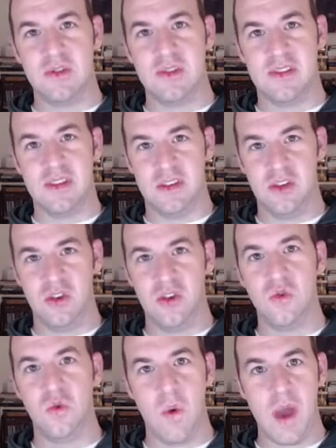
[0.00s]
this as a
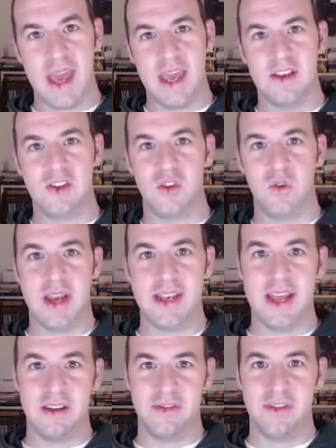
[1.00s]
new way to
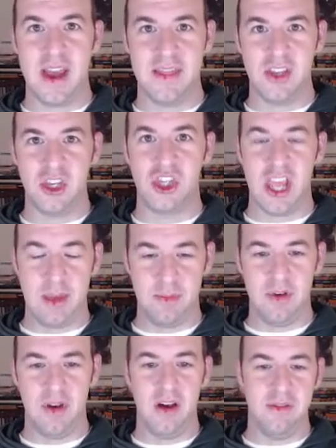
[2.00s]
identify the
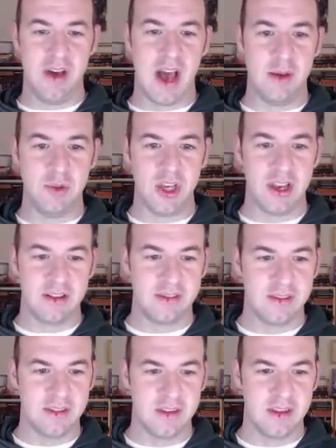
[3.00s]
shape of
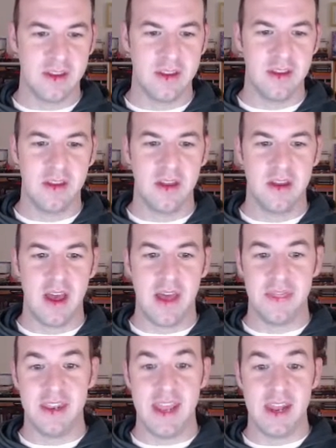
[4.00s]
objects
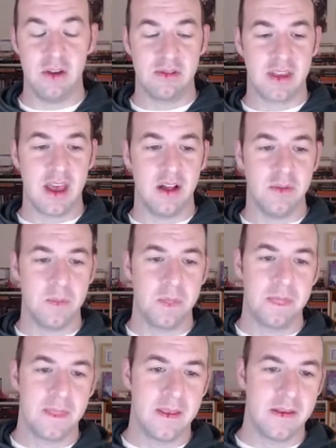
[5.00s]
at the nanoscale.
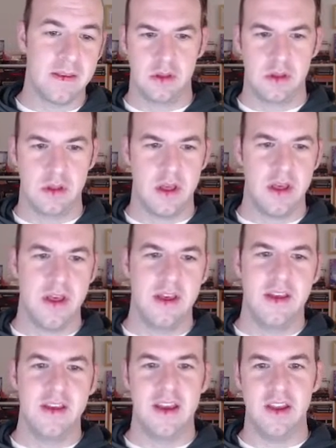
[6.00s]

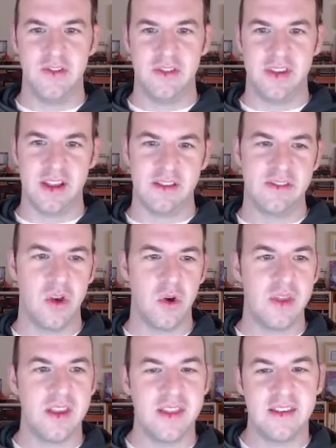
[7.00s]
Interesting.
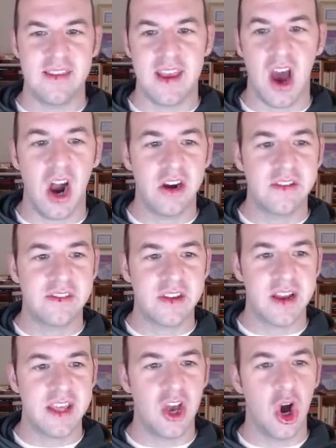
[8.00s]
So they say our
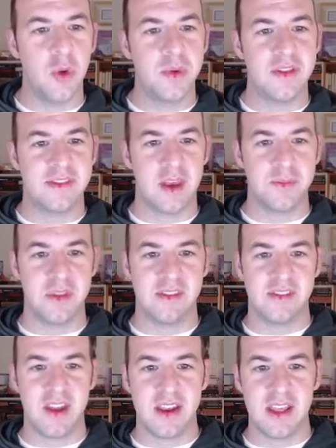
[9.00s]
study opens up the
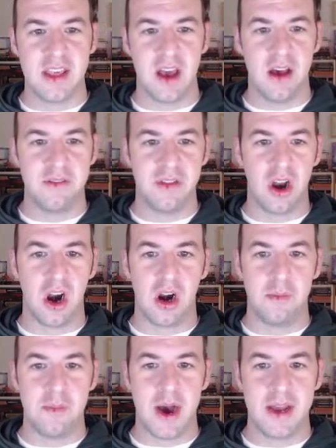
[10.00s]
study of the
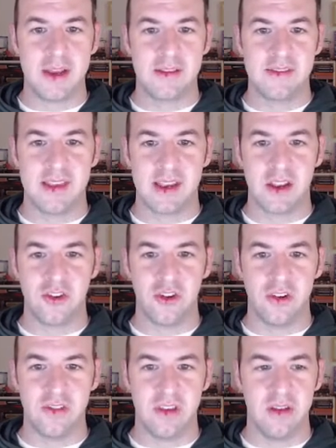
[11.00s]
harmonic
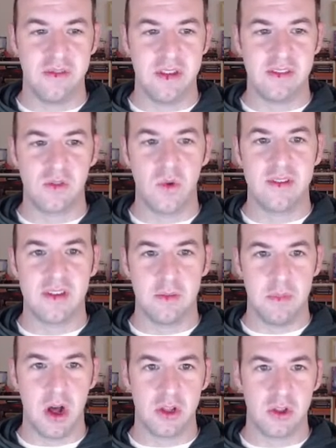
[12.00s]
signatures of these
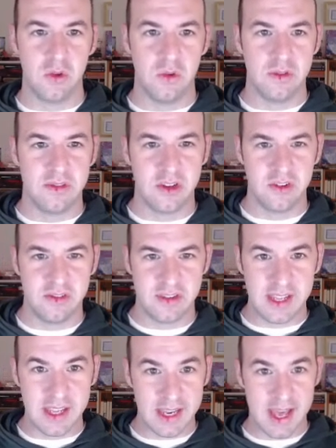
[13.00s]
twisted molecules, such as
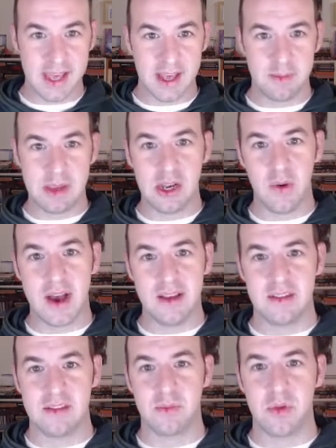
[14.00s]
DNA, amino
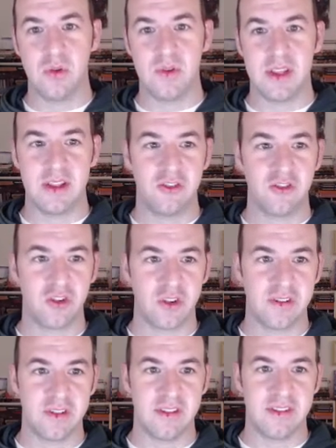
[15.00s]
acids, proteins,
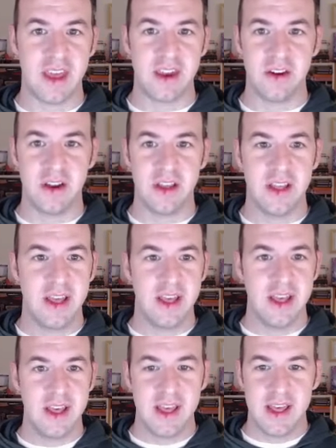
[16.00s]
sugars, etc.,
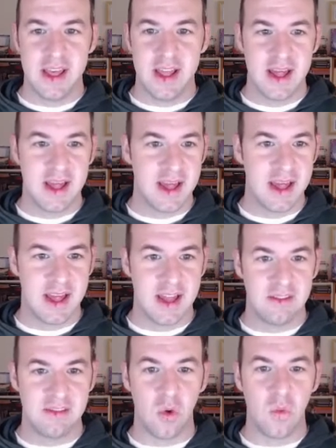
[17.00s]

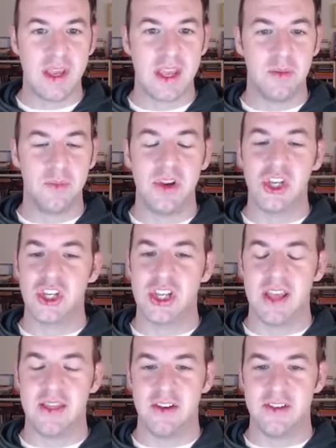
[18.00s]
so we can
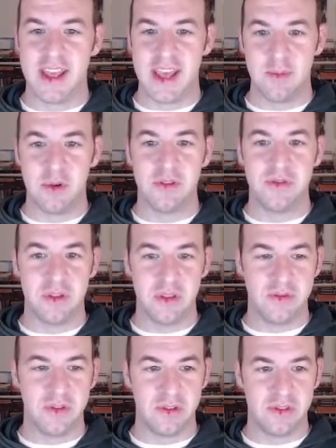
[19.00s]
appreciate their timbre for
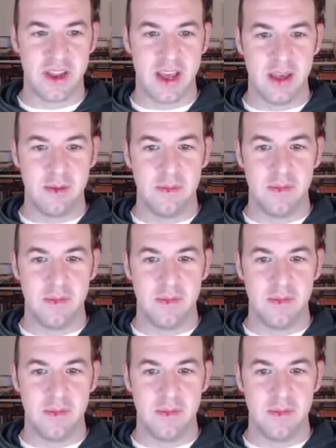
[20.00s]
the first time.